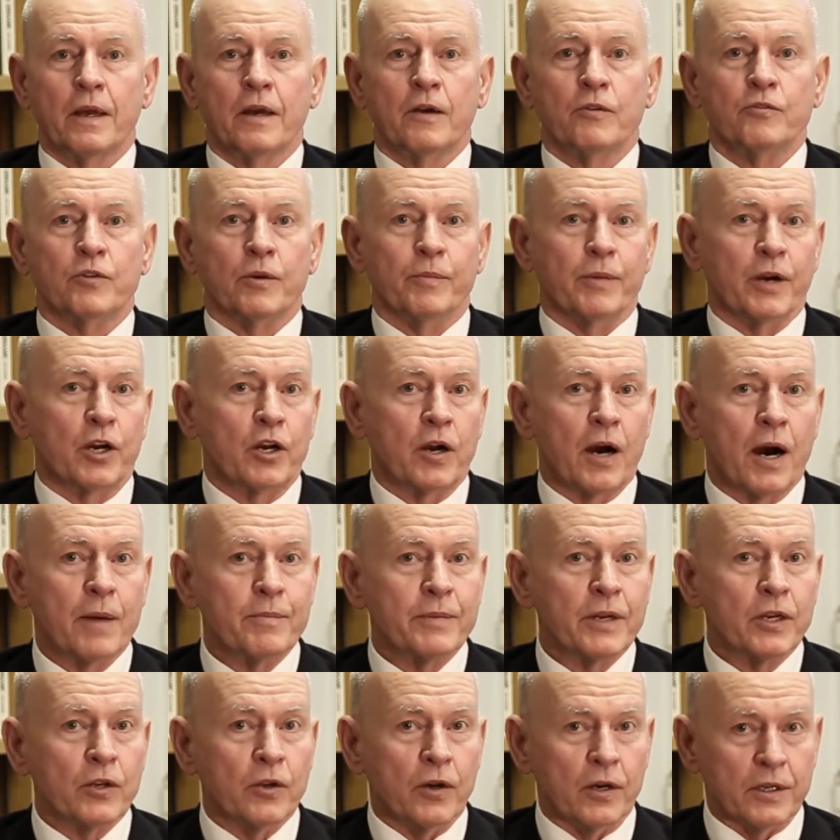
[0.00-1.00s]
From a
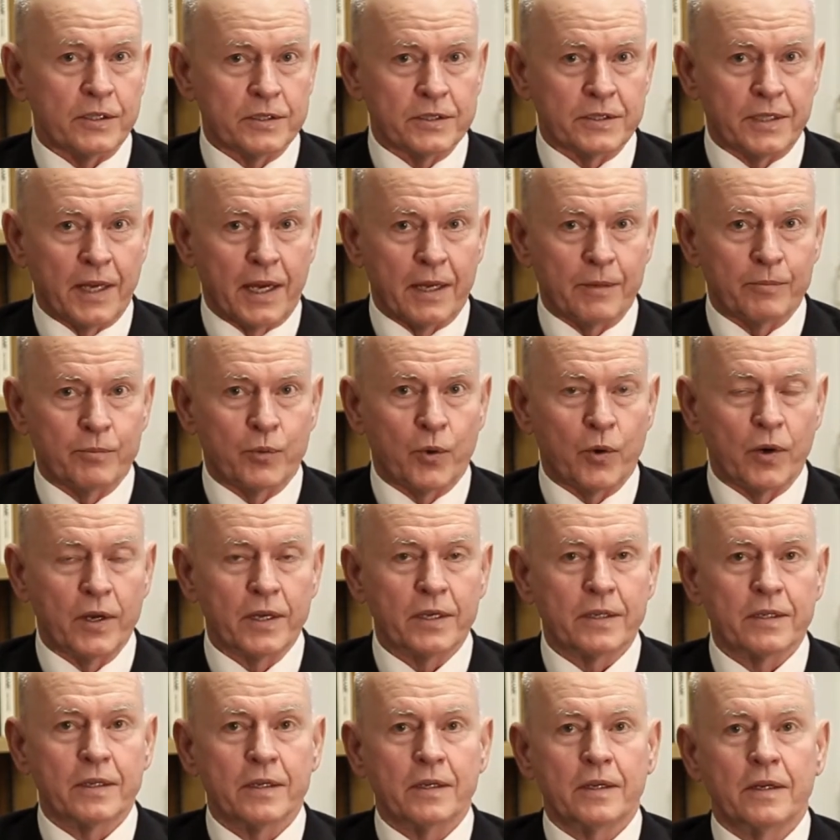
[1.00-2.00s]
common law
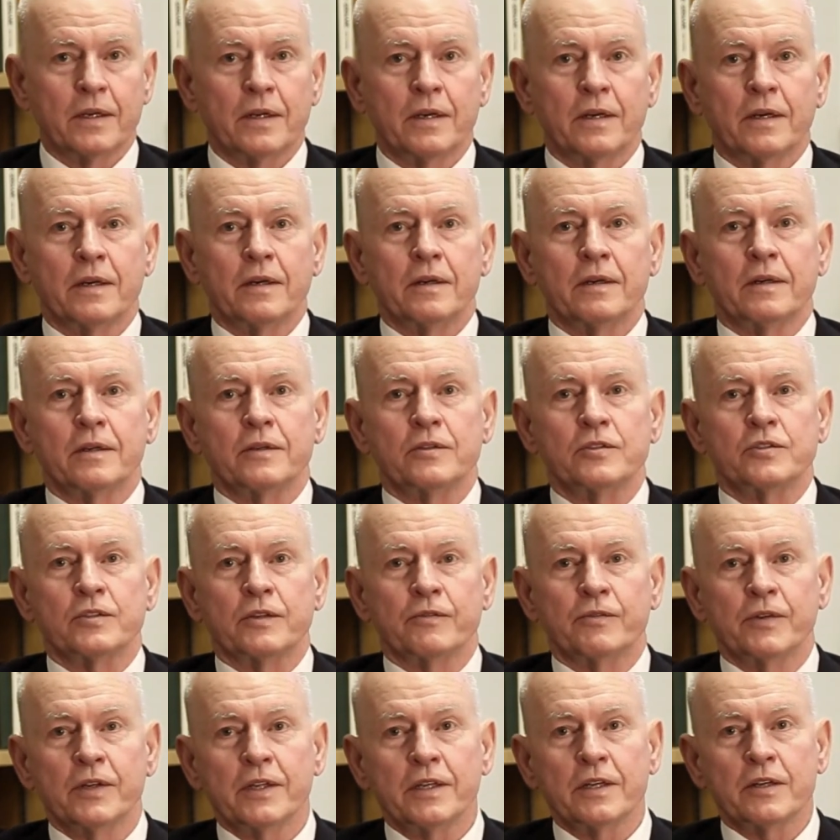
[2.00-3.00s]
standpoint,
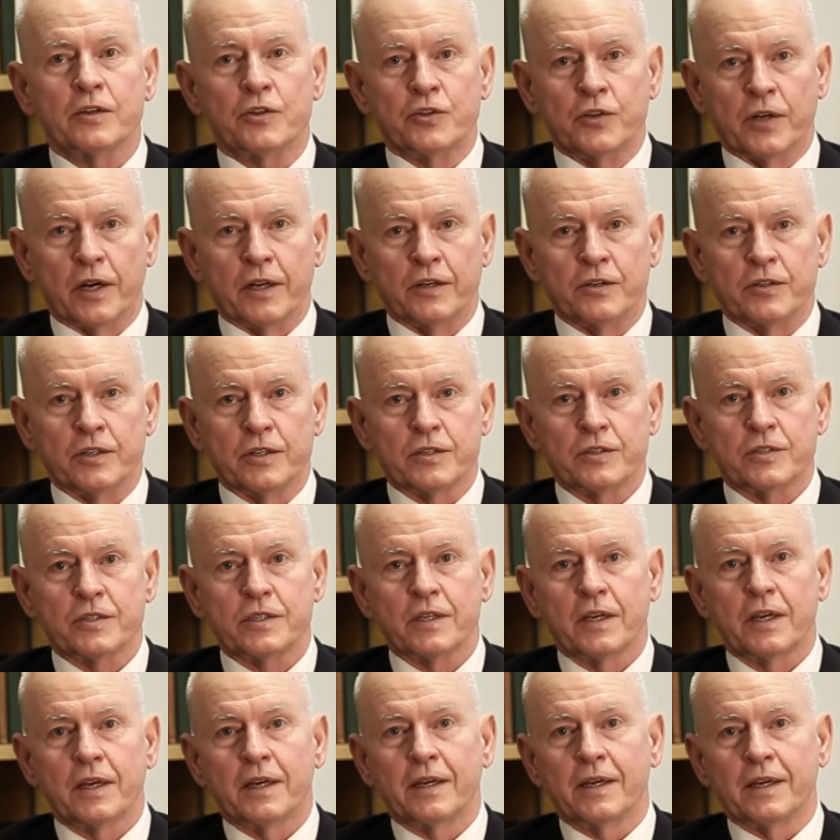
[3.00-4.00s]
civilian
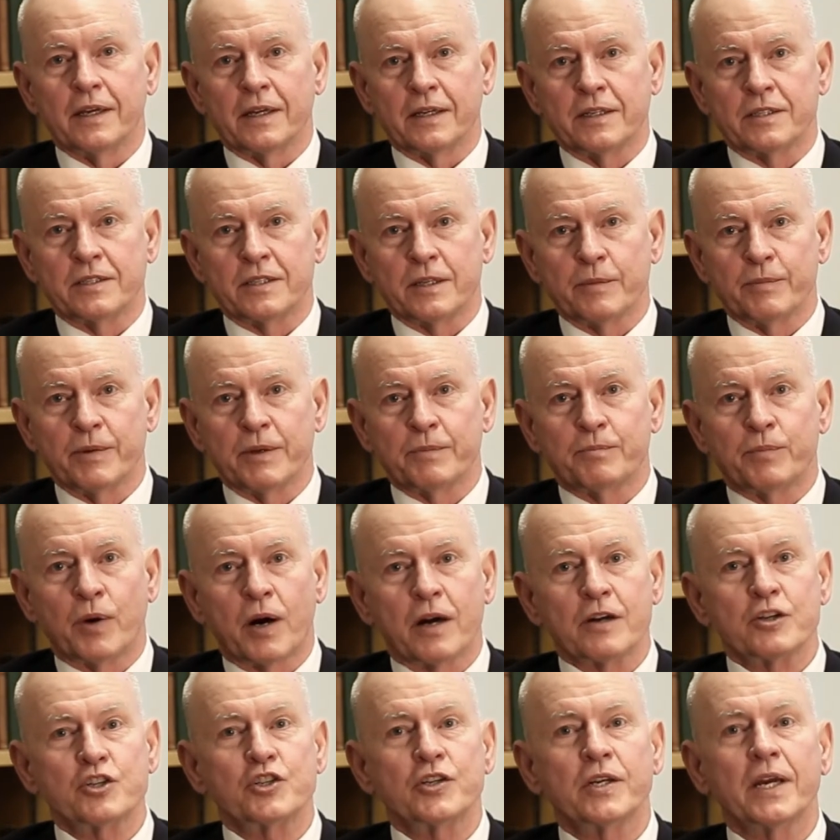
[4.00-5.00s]
judges exhibit
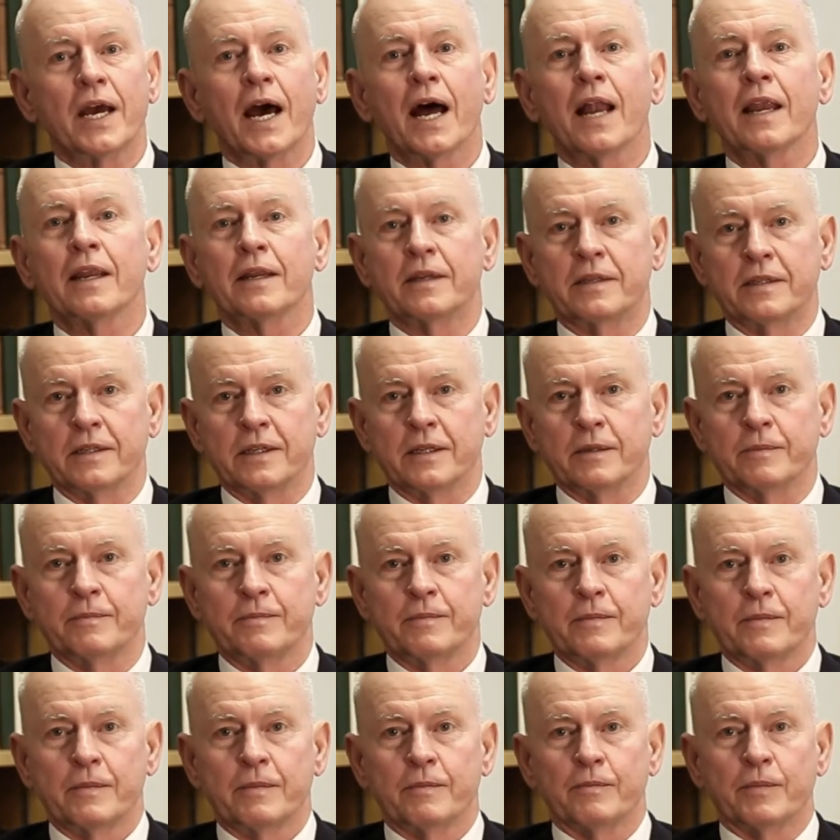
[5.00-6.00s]
partiality
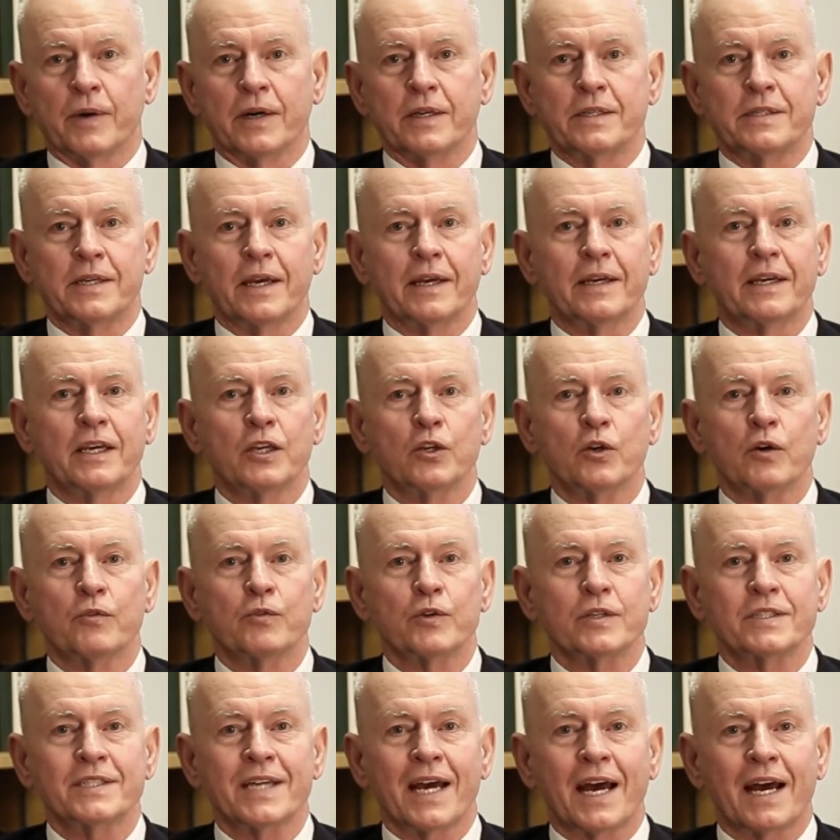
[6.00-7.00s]
by taking
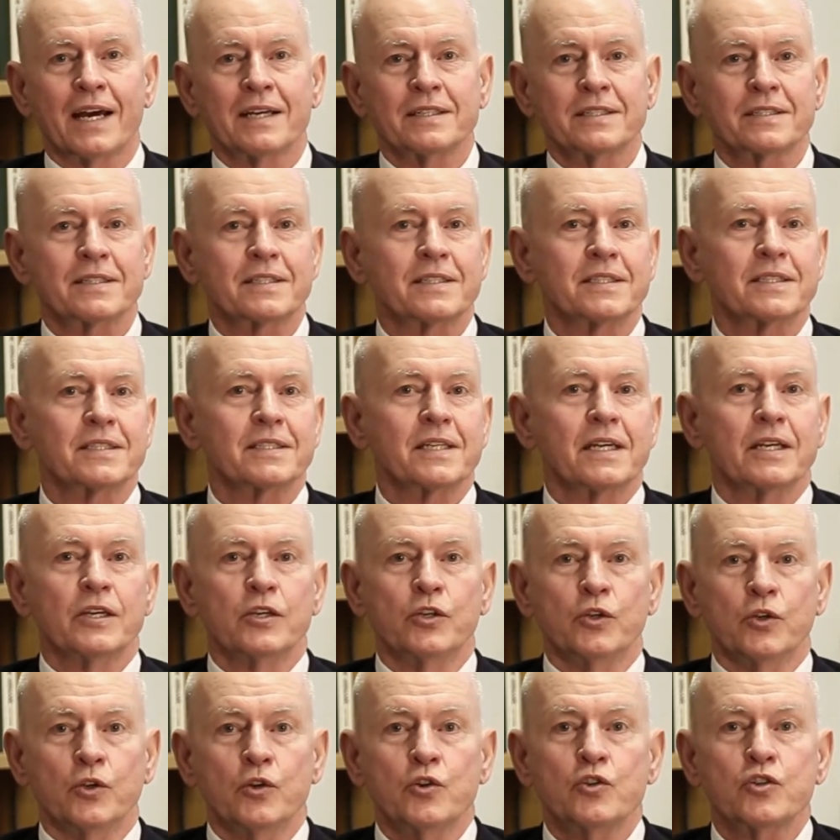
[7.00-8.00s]
over tasks
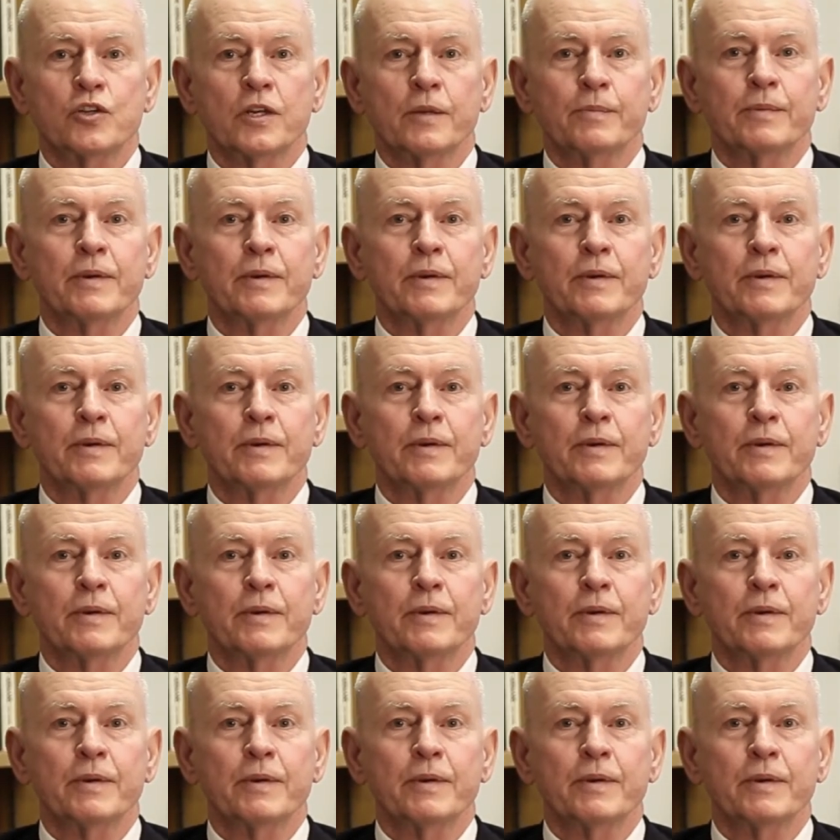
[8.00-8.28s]
usually